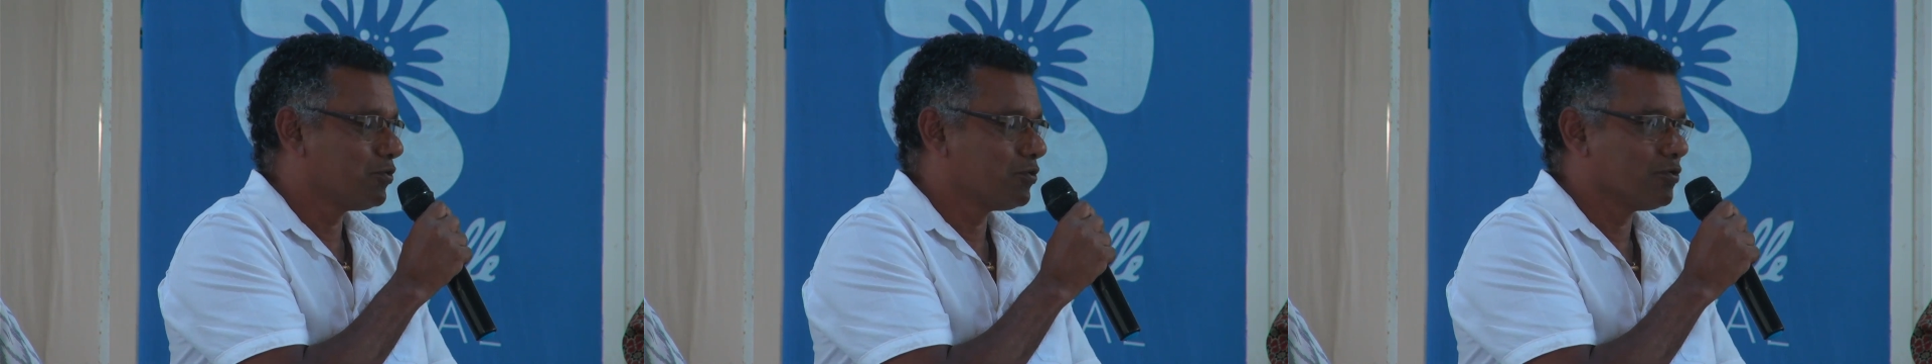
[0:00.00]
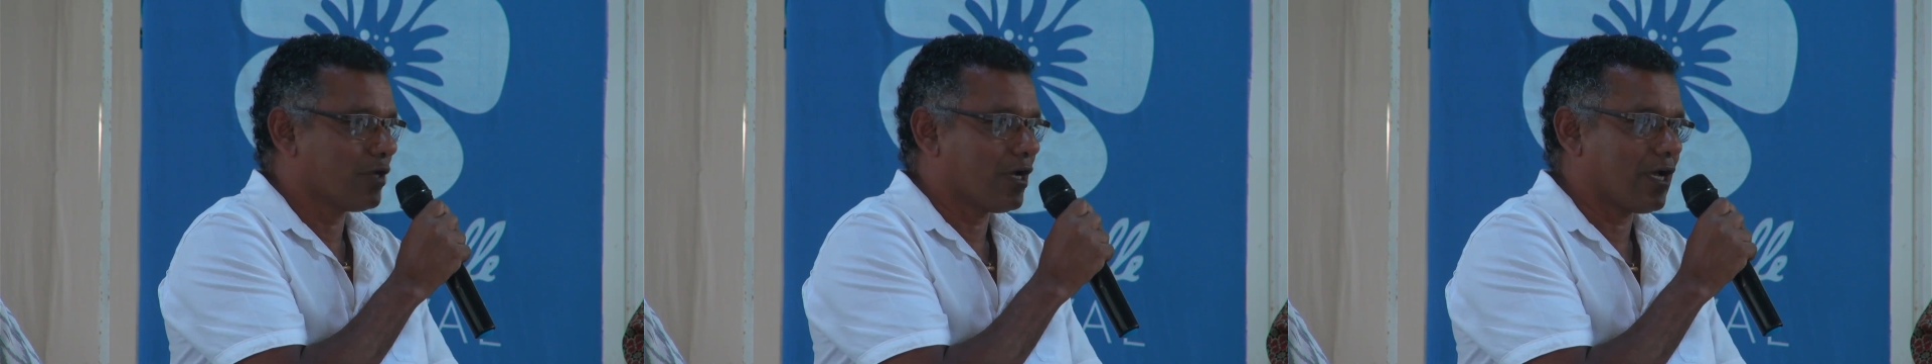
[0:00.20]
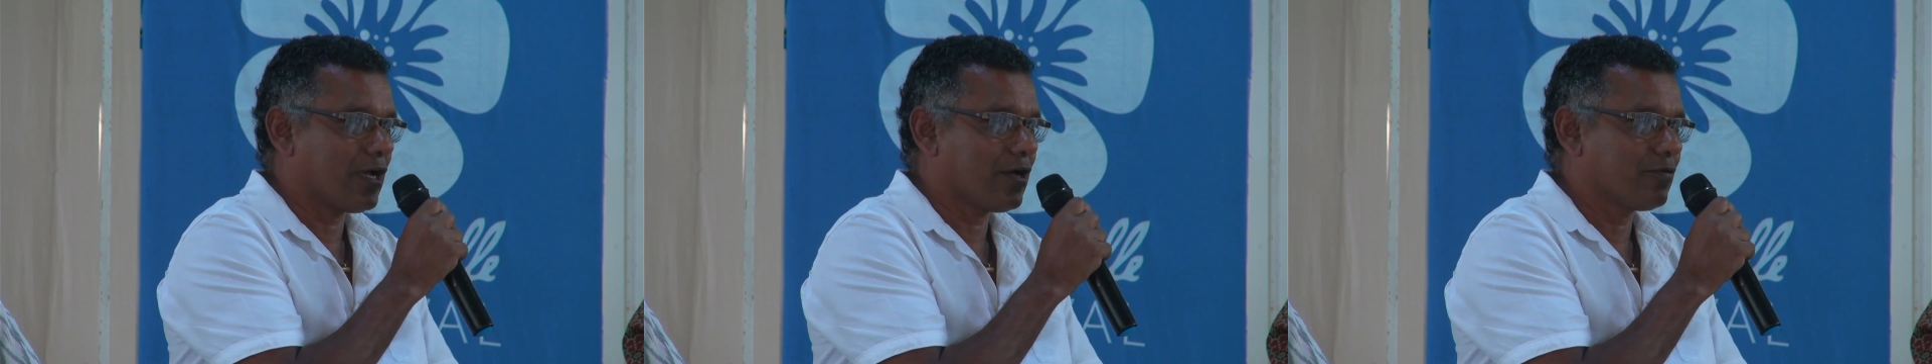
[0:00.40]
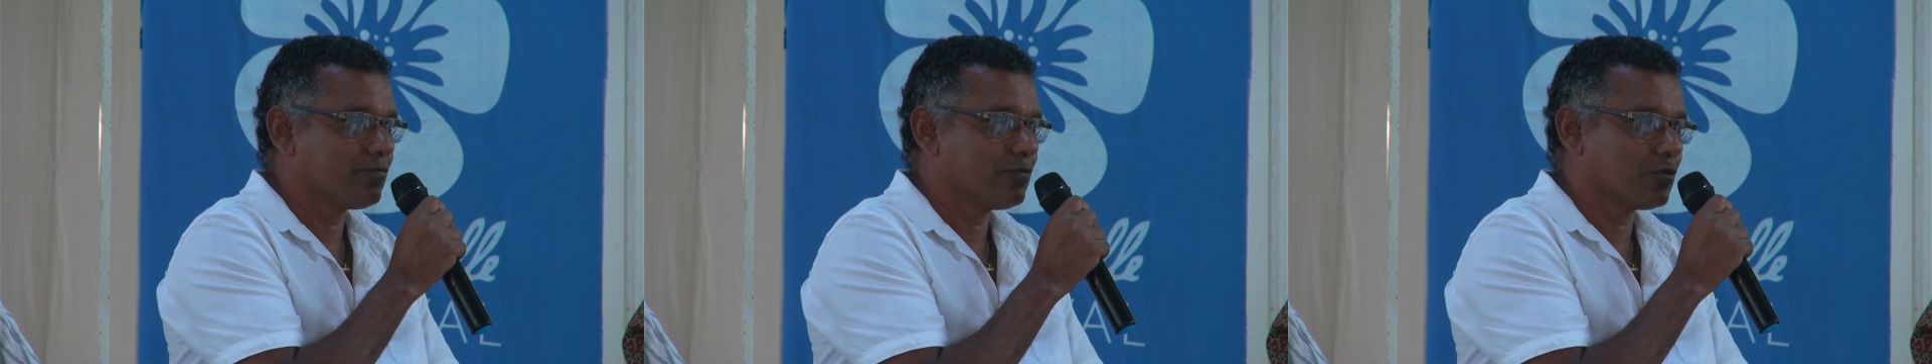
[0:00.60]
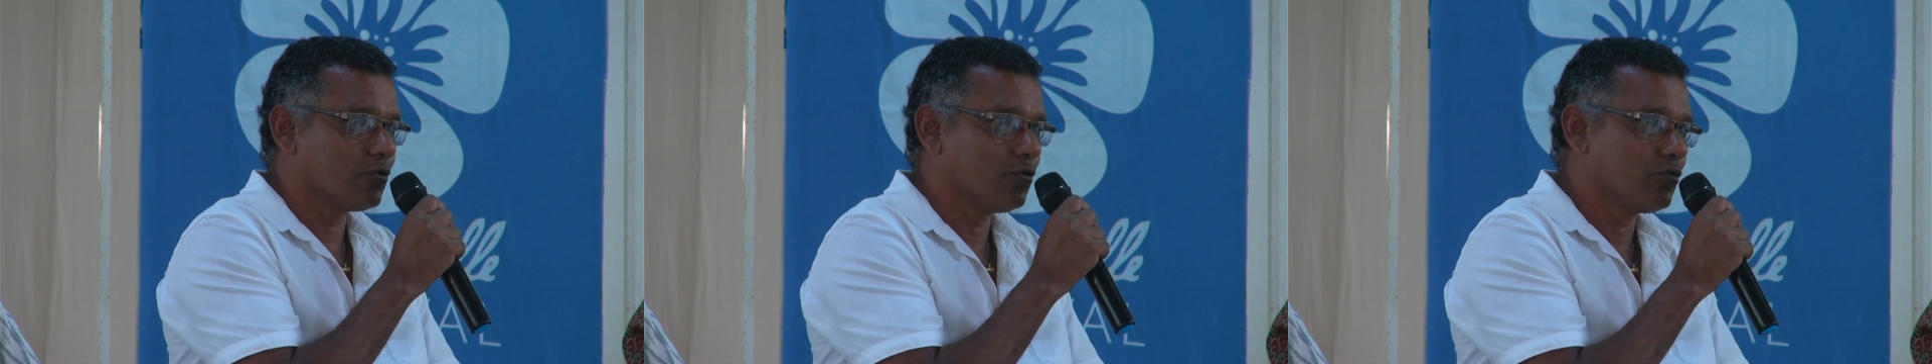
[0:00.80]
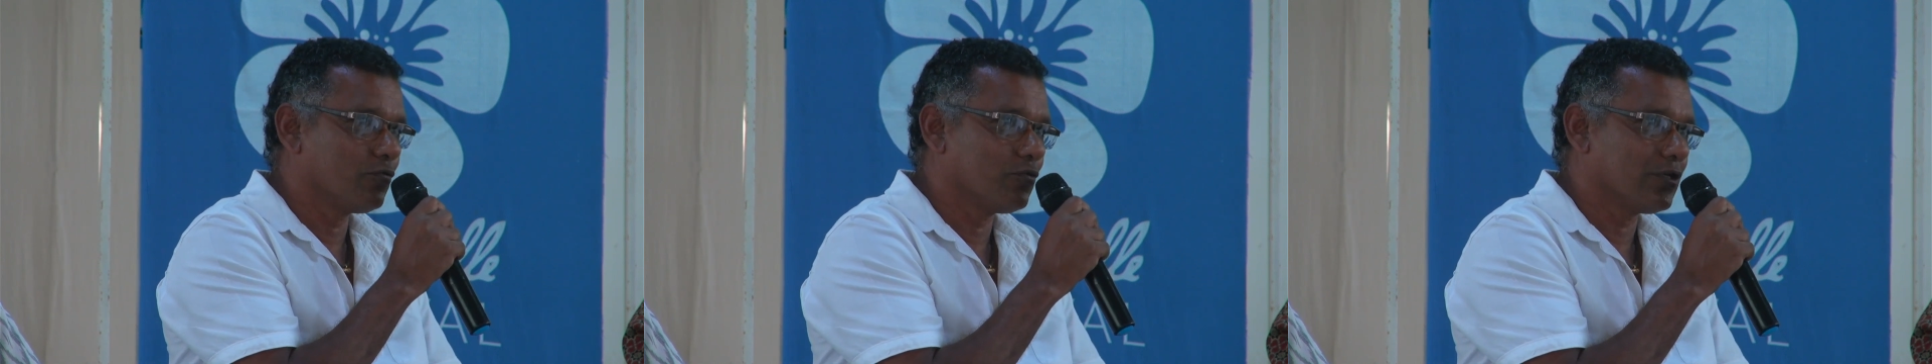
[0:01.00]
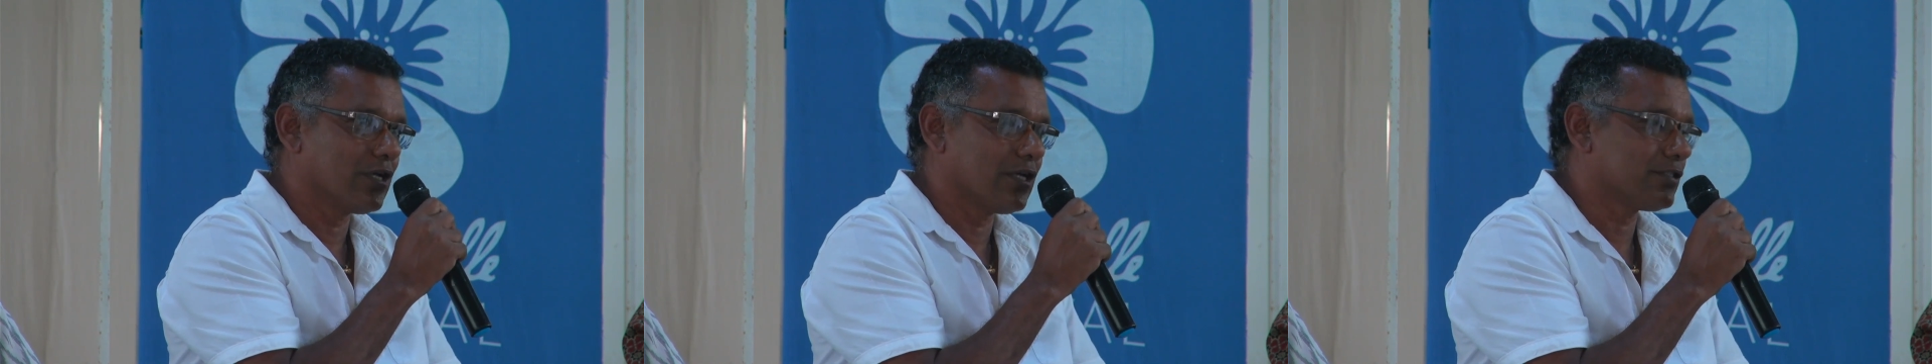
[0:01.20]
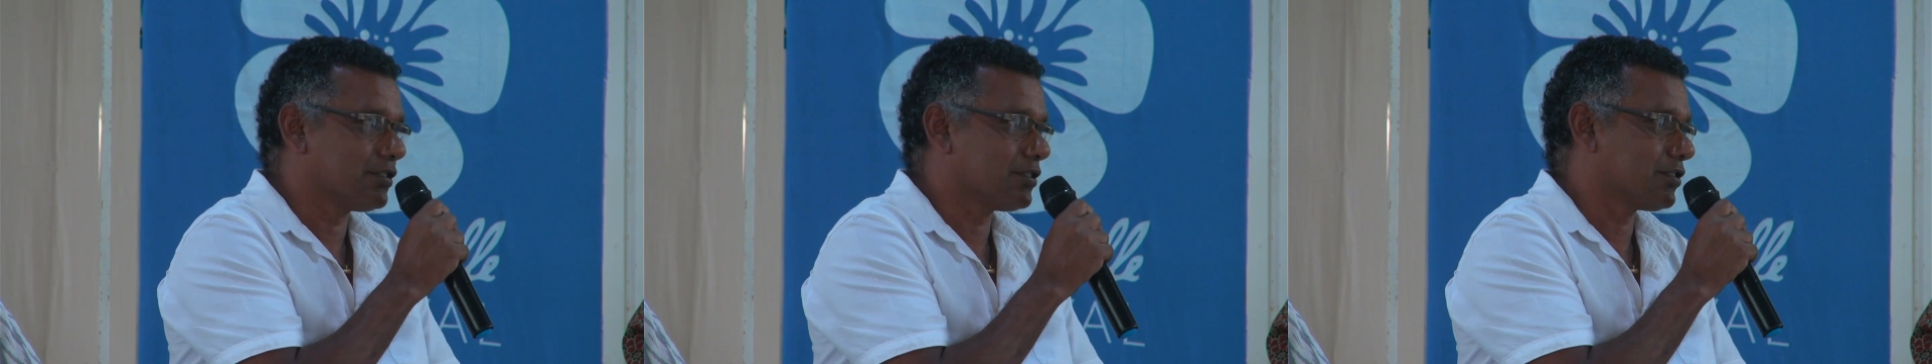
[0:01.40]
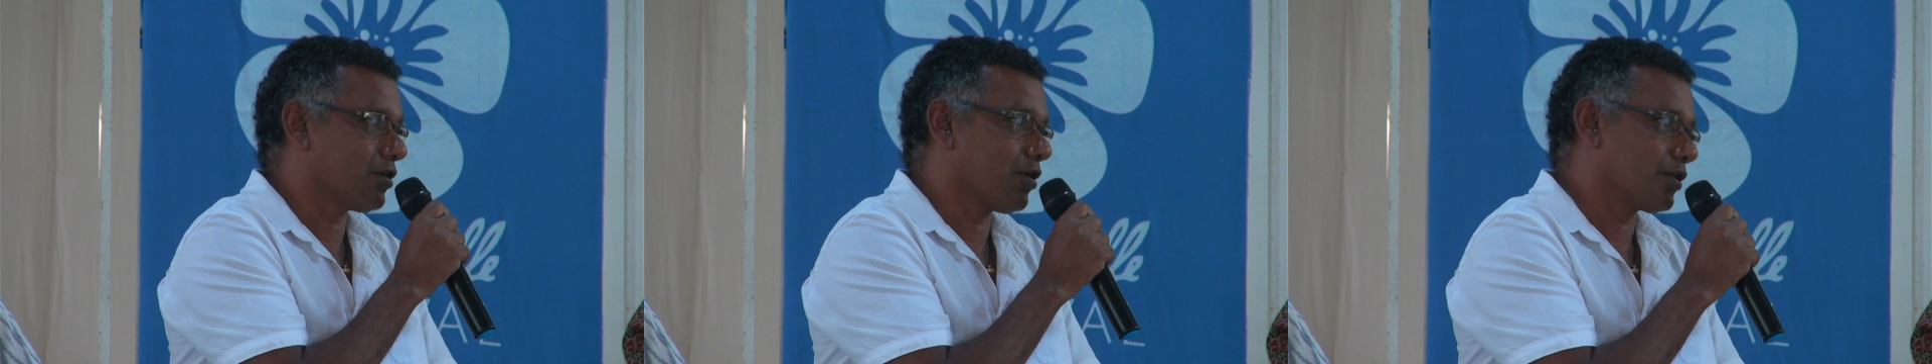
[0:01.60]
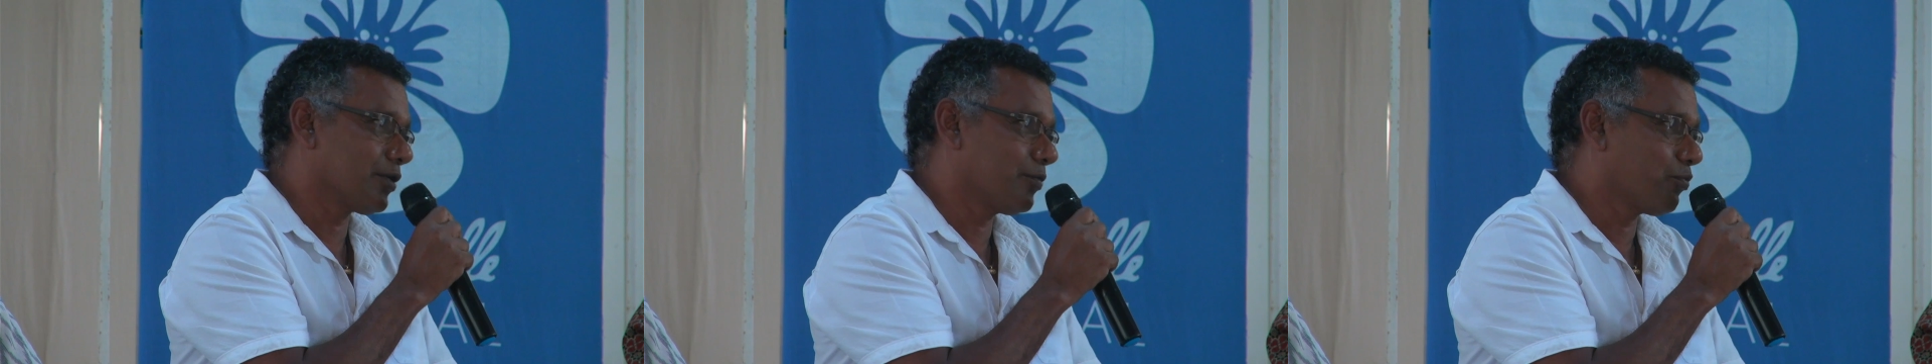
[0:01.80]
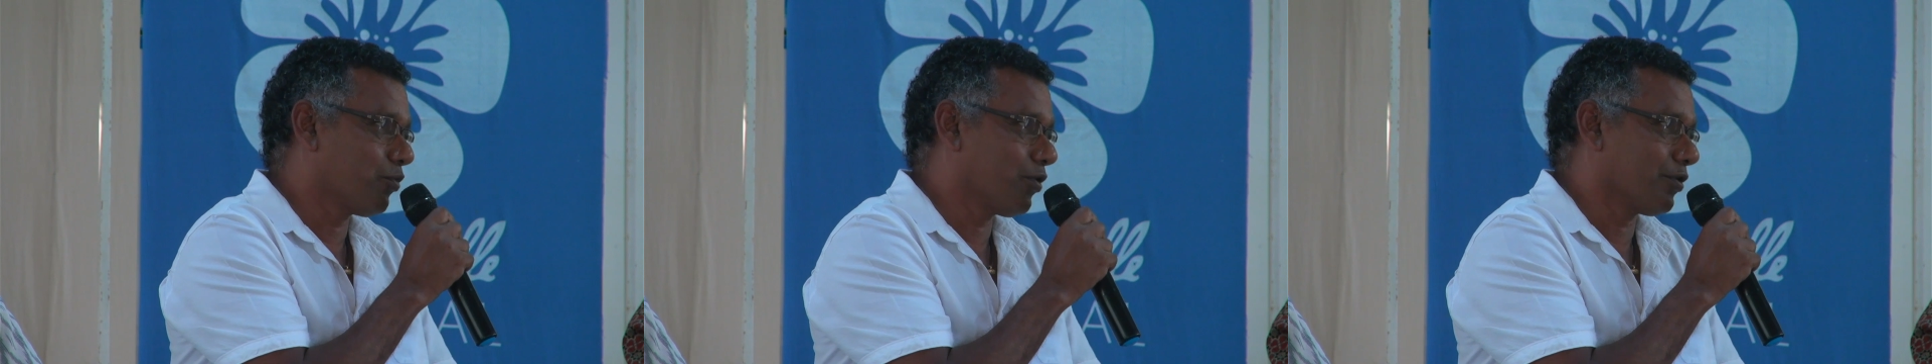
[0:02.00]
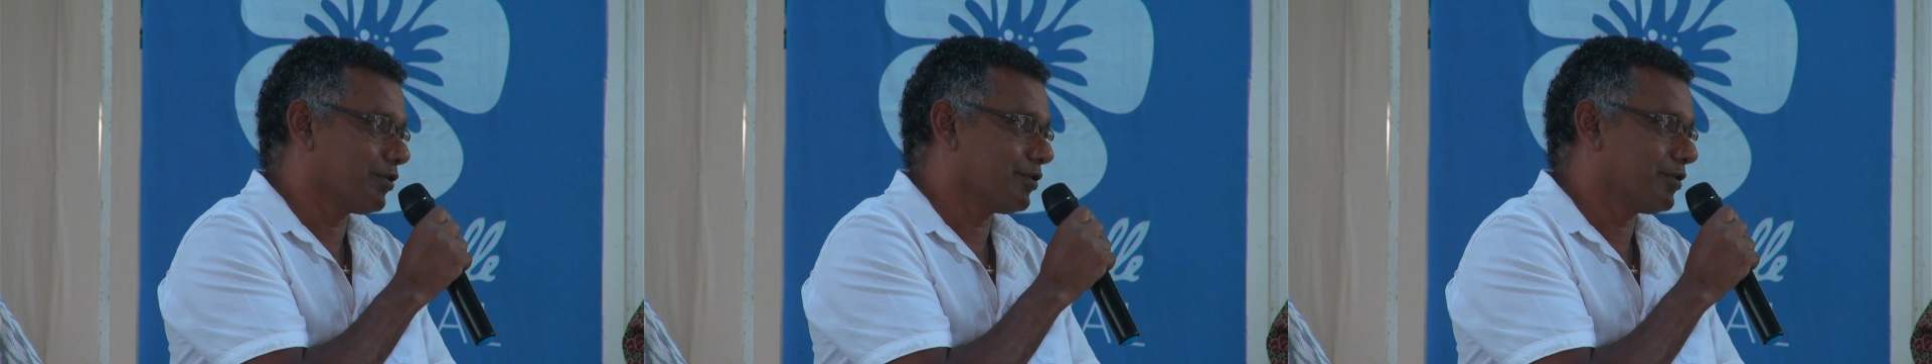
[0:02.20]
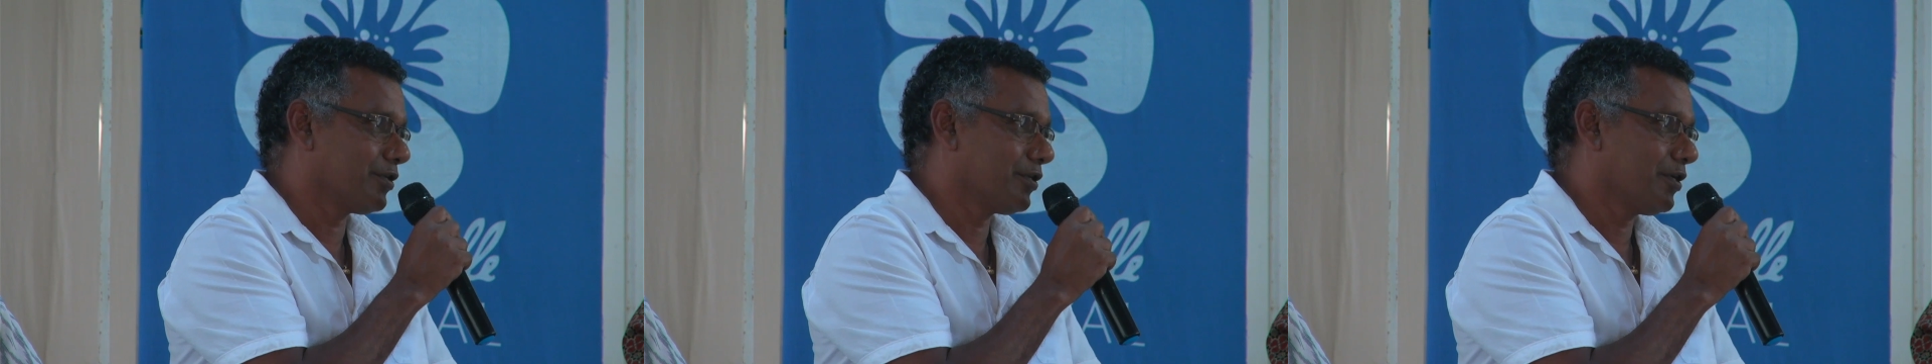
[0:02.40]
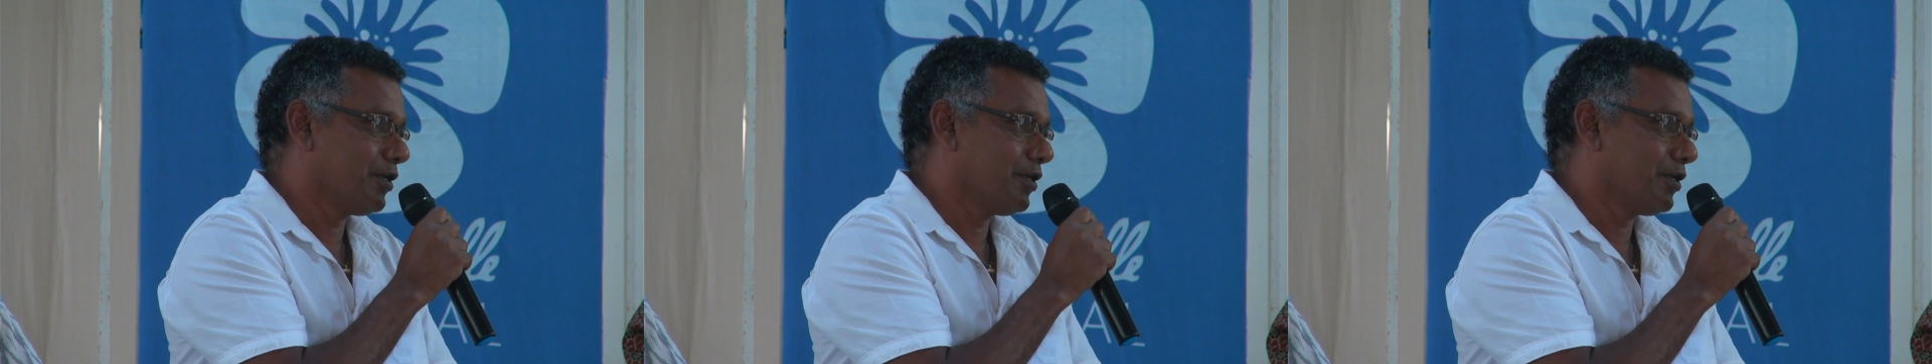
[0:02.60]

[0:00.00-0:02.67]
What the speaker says: to have the goodwill as a starting point,